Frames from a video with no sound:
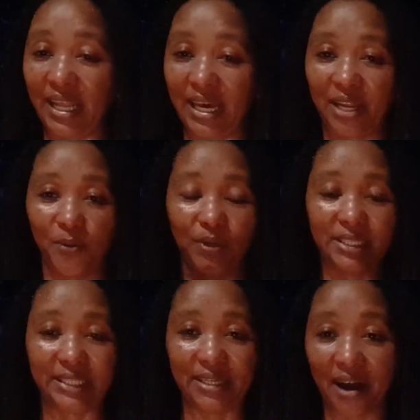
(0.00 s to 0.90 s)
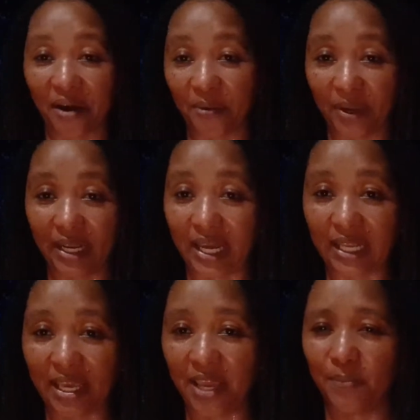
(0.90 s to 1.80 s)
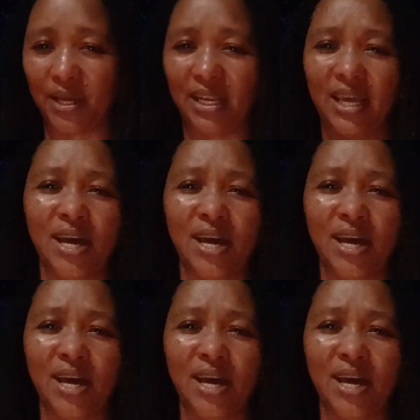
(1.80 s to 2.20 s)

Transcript: and it was dark when night came, and